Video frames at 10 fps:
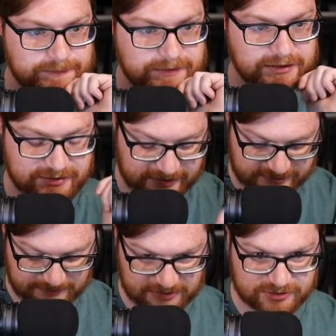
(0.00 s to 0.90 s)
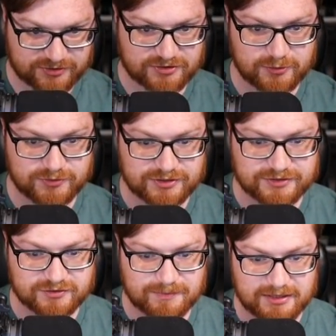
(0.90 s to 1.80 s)
It's asking me to just use the
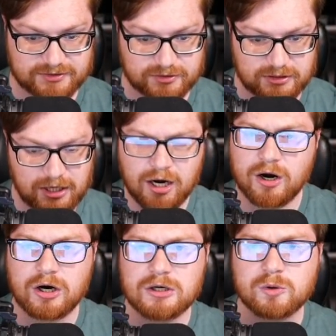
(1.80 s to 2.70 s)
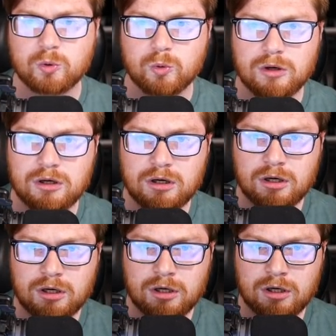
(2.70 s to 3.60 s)
inspector. Oh.
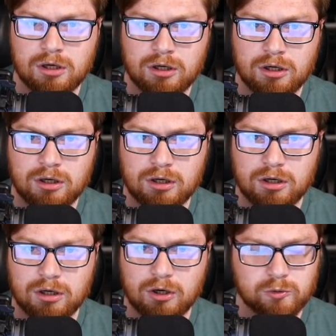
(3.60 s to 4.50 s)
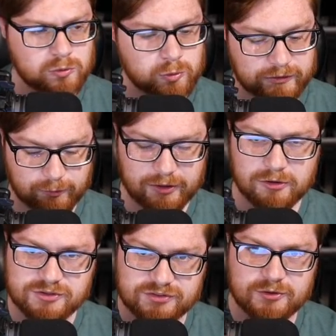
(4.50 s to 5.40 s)
Ooh, if we are
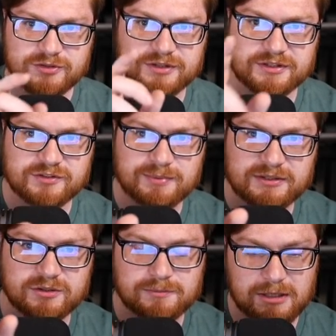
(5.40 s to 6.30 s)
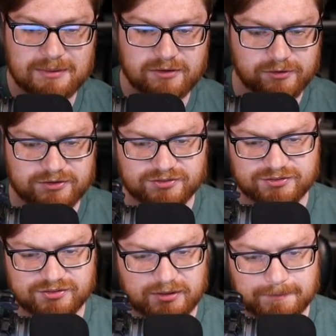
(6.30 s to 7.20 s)
just using the inspector, maybe there is
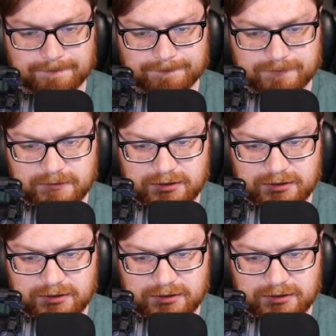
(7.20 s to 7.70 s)
some